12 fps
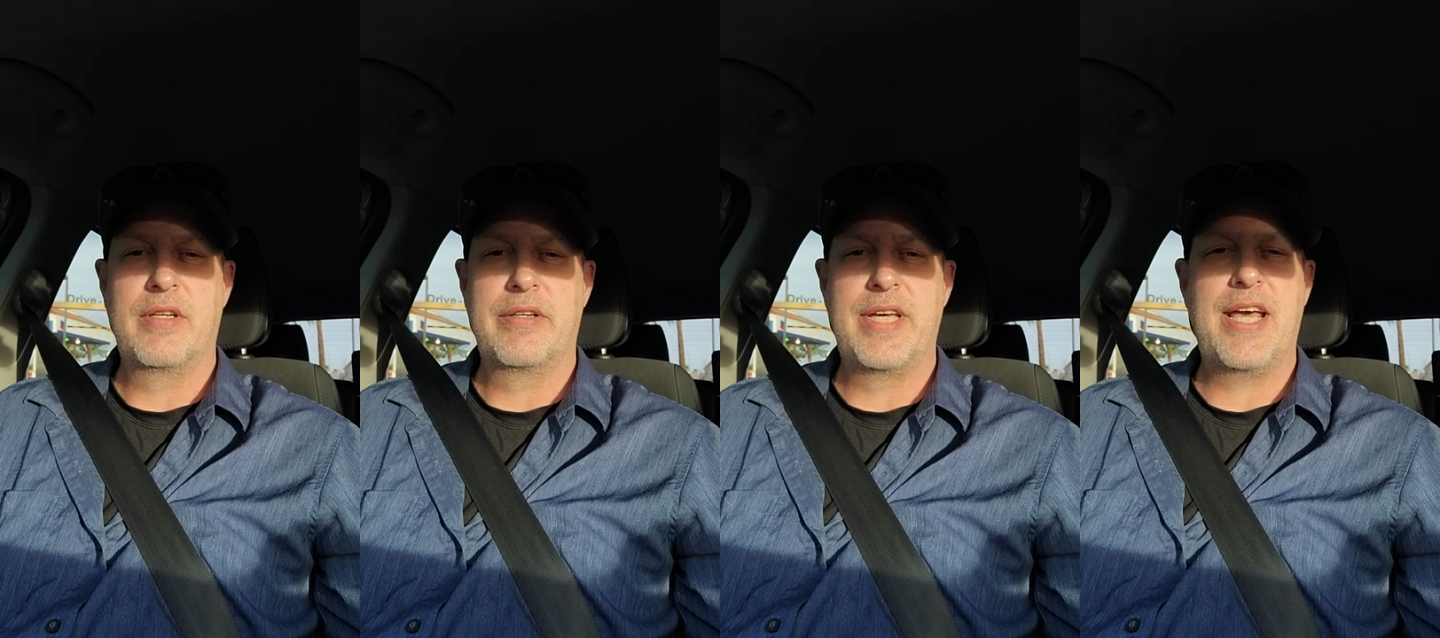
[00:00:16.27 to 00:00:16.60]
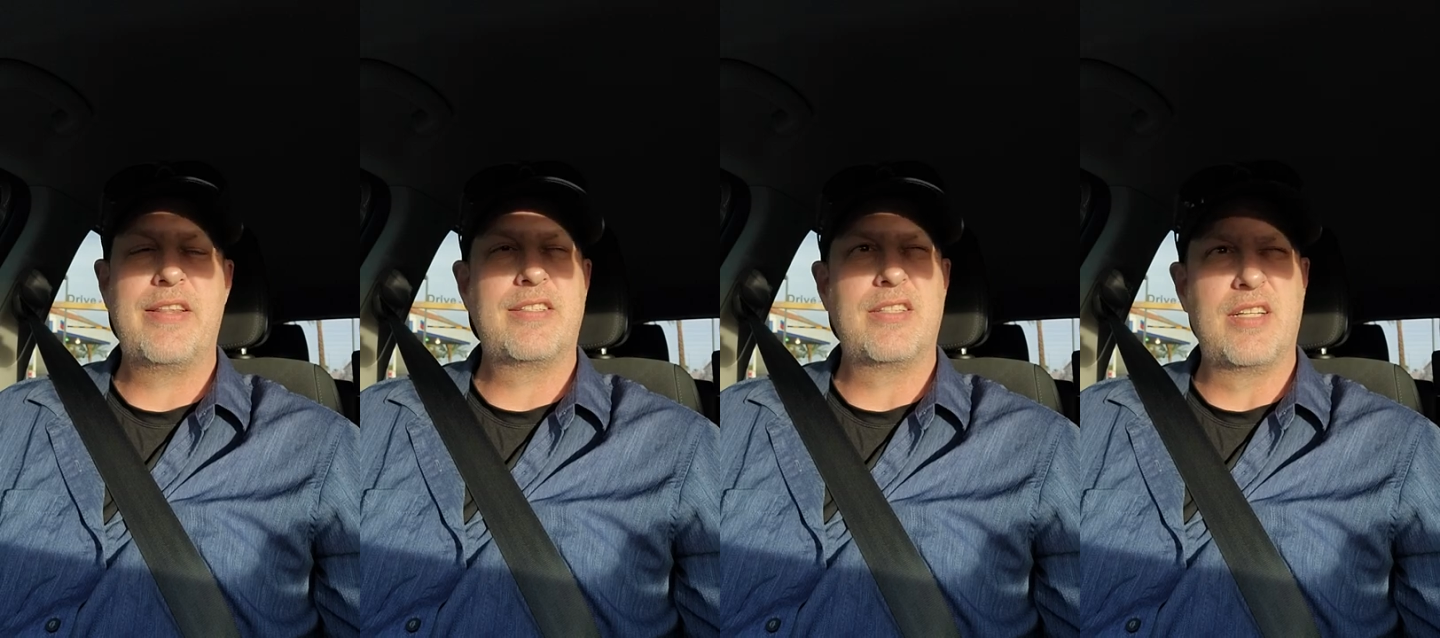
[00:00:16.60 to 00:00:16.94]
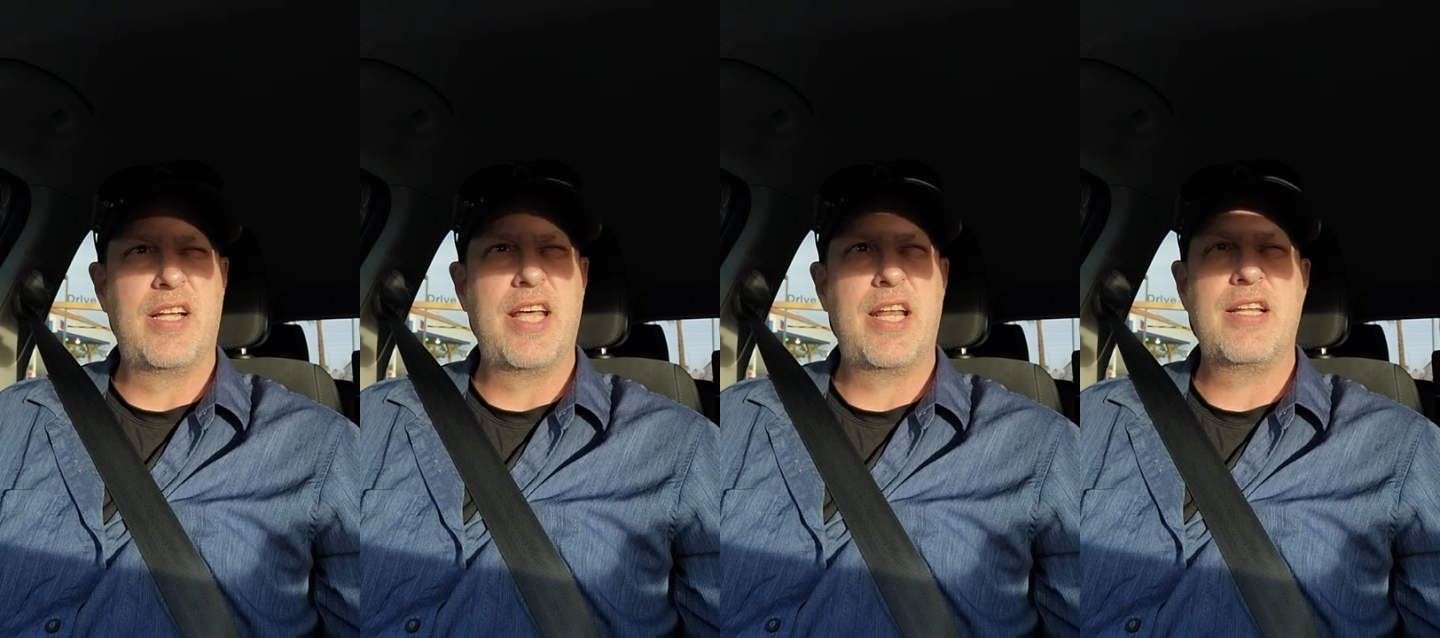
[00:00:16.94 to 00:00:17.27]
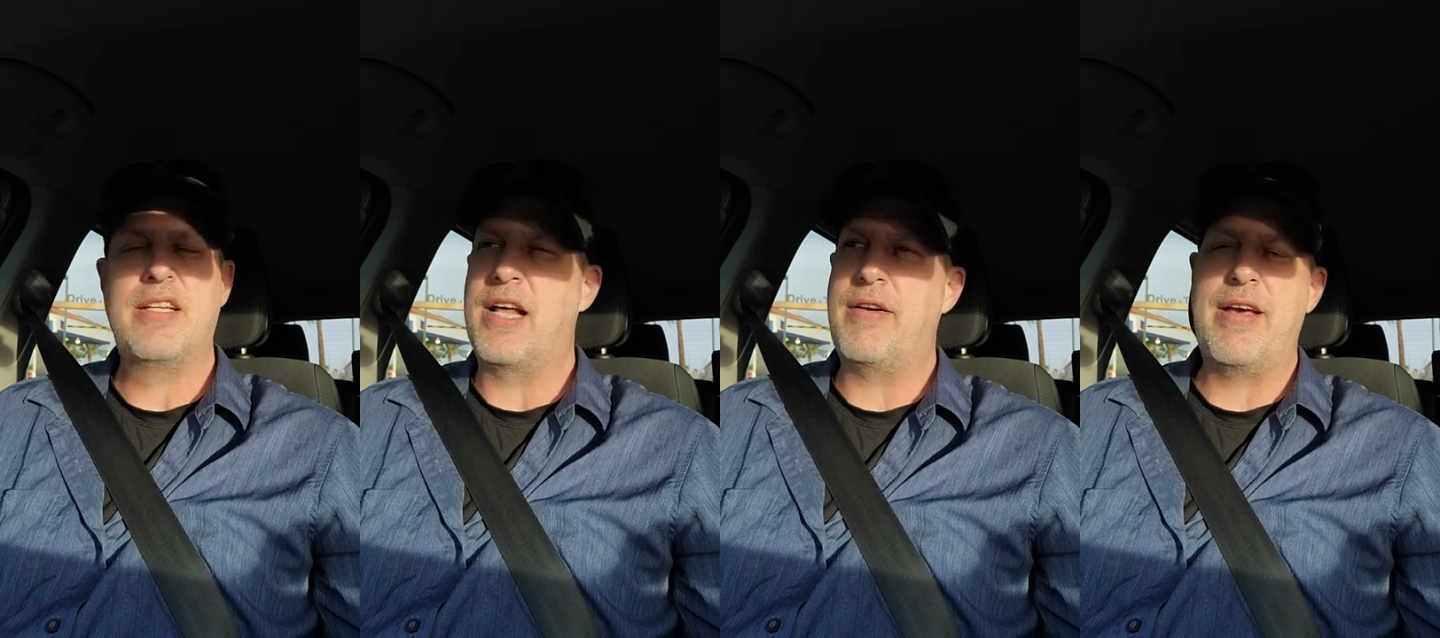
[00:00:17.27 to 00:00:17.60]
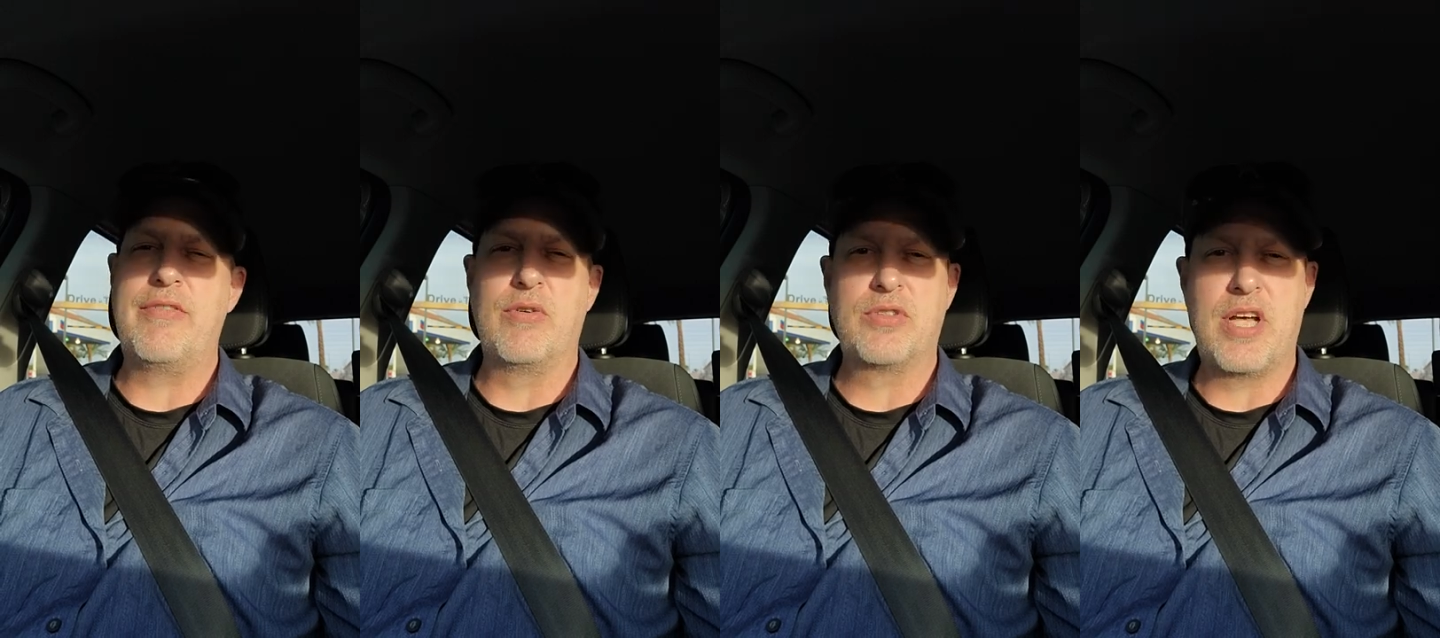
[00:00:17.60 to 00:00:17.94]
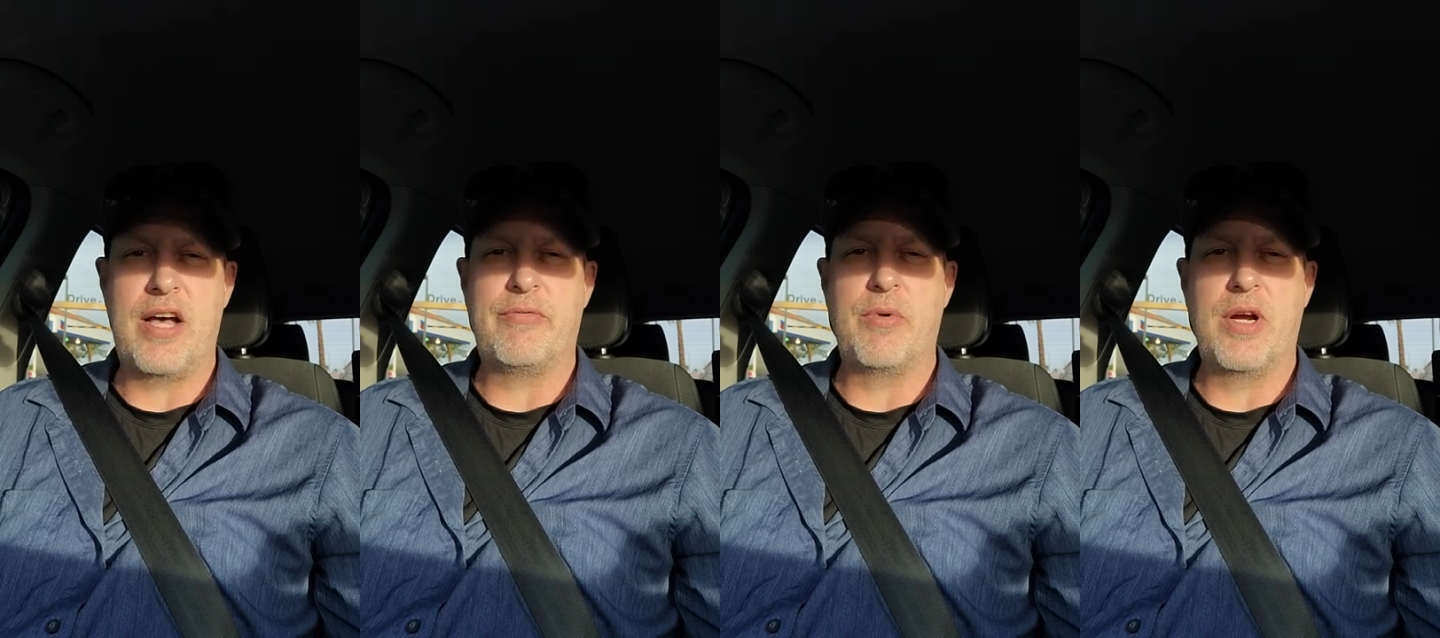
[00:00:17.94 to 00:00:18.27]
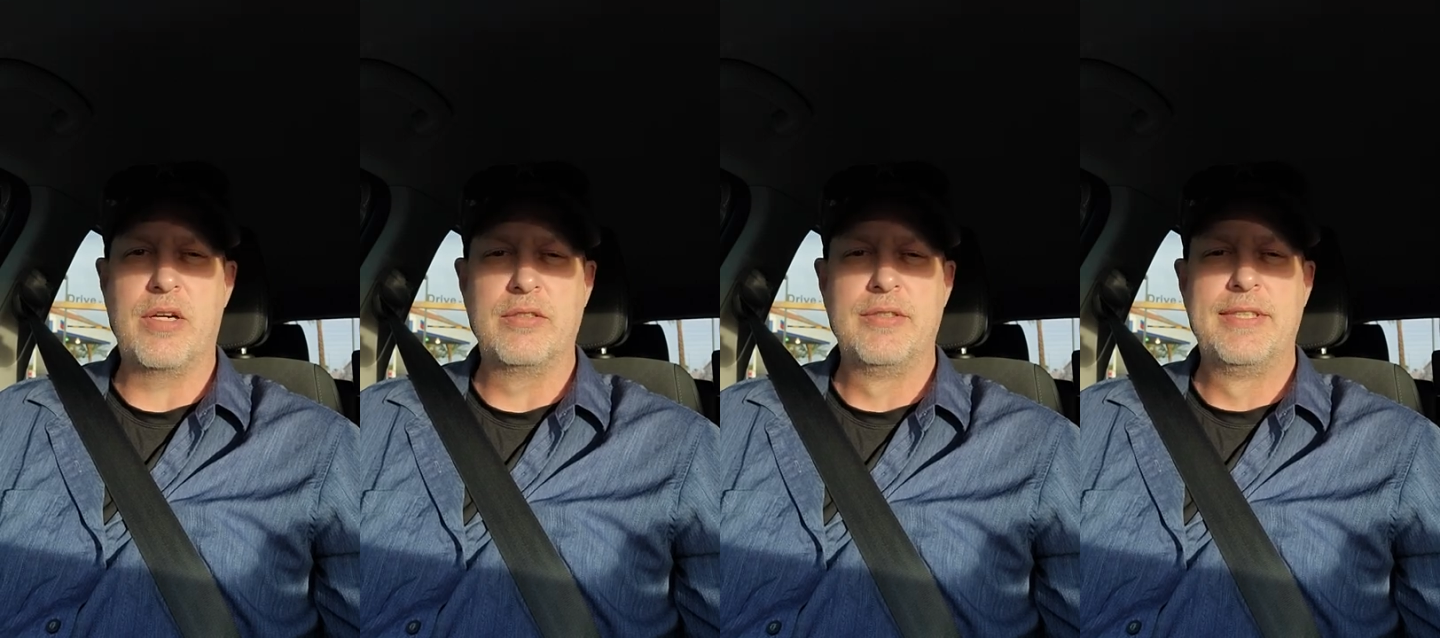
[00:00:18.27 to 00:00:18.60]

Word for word: Yeah, this is unedited. I don't have no software.